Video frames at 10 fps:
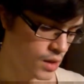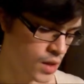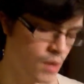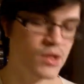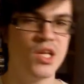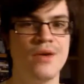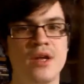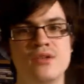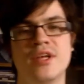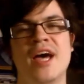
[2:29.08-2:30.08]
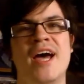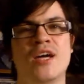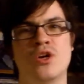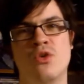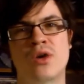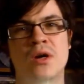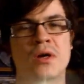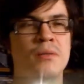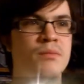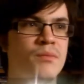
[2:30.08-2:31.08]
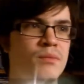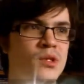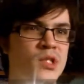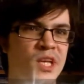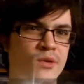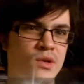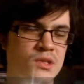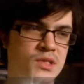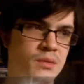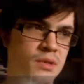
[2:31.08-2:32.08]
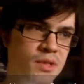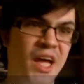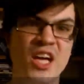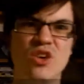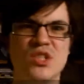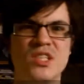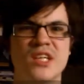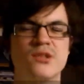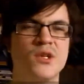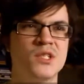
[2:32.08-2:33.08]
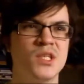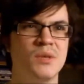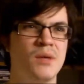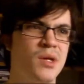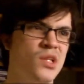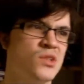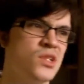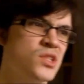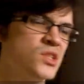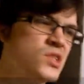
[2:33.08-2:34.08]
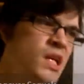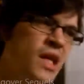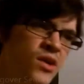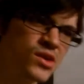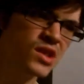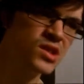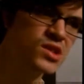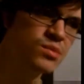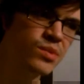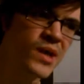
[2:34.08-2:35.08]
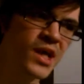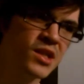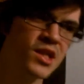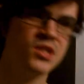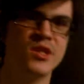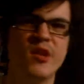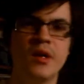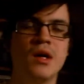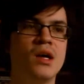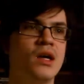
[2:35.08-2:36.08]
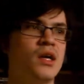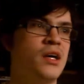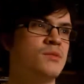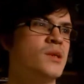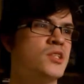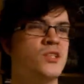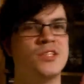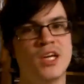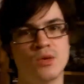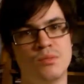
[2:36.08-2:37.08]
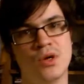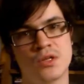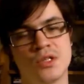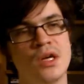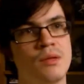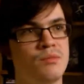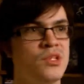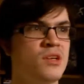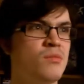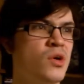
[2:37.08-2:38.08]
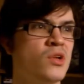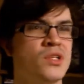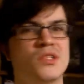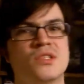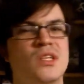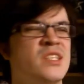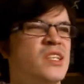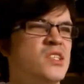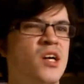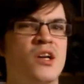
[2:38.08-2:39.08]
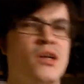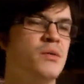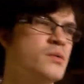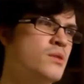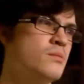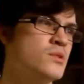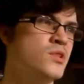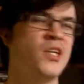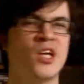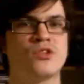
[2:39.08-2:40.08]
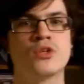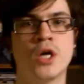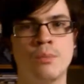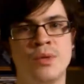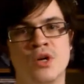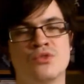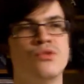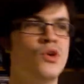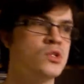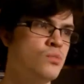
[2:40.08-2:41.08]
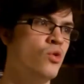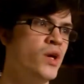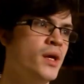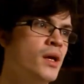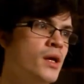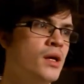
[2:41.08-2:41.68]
Number 7, the Hangover sequels. The Hangover sequels, in my opinion, doesn't stand out as being necessary, especially the second part. The second part is essentially a straight out copy of the first movie.